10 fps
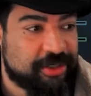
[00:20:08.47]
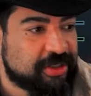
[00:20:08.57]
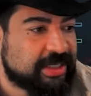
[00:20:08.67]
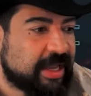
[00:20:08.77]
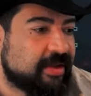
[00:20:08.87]
I
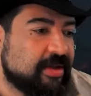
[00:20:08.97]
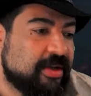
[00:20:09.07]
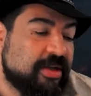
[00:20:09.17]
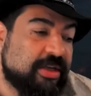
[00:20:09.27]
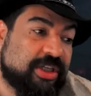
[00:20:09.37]
should say.
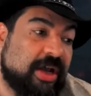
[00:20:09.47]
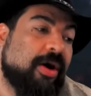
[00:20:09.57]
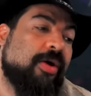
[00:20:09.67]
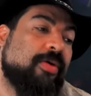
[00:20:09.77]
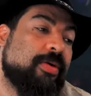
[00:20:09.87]

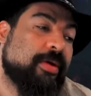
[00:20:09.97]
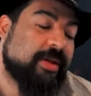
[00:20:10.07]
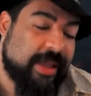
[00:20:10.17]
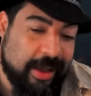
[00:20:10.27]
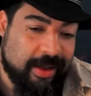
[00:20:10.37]
So,
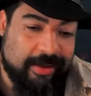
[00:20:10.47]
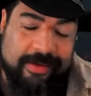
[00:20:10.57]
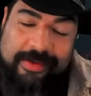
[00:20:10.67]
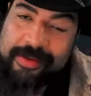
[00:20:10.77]
yeah,